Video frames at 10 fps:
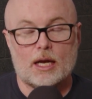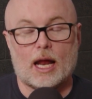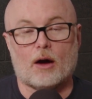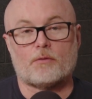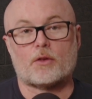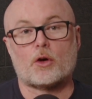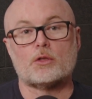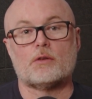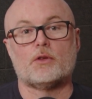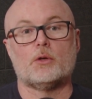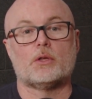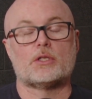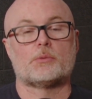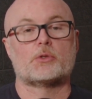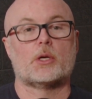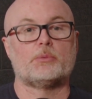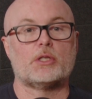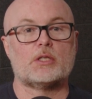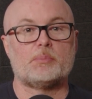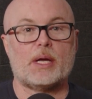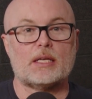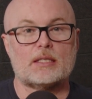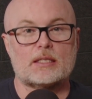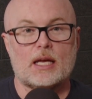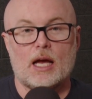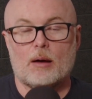Now, for those of you in the subscription space,